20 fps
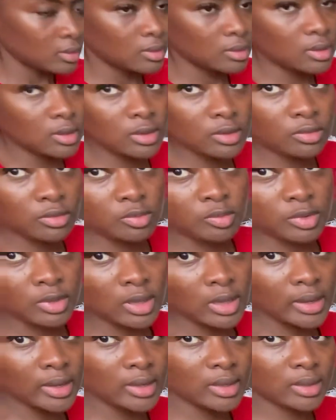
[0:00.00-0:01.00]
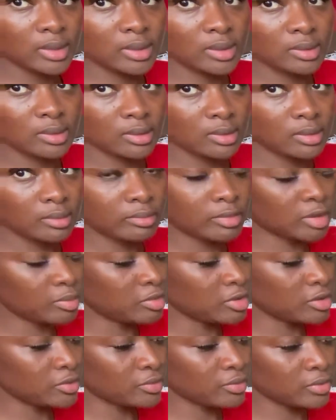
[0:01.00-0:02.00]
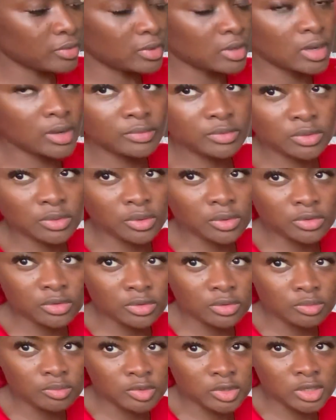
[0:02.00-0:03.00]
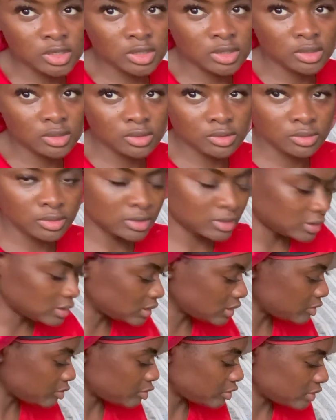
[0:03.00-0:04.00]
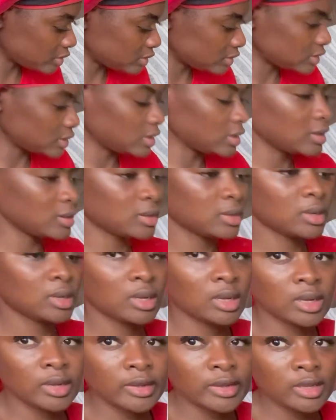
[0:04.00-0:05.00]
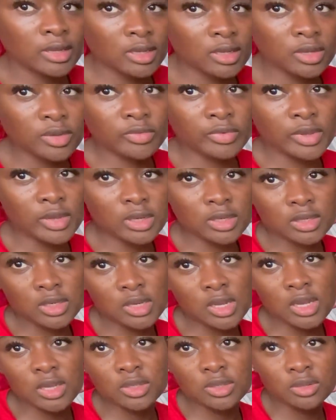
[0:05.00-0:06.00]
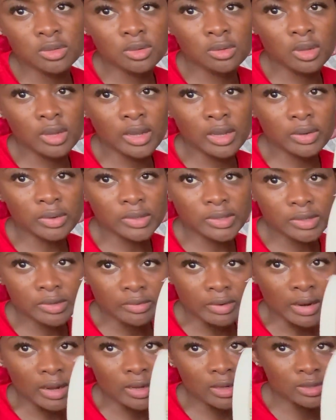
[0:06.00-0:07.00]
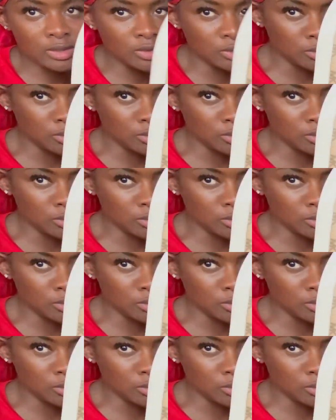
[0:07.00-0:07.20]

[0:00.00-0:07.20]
this will be like, maybe if we have to go to the beach and you need slippers, and then if she has to go like on the rides, you